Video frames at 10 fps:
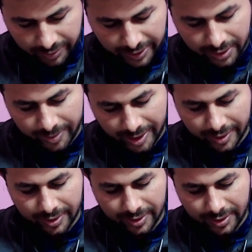divided
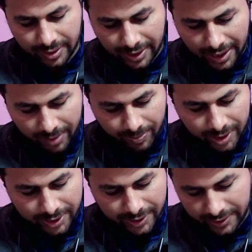by r
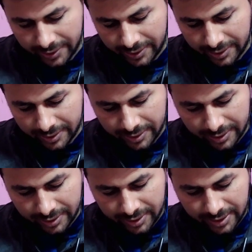plus,
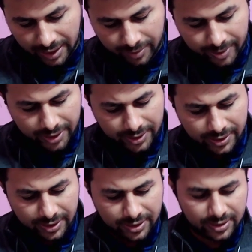this is r
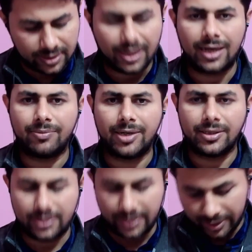plus, it is r
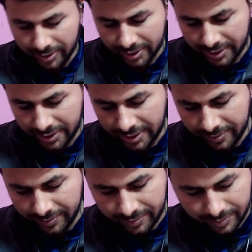minus a cos theta.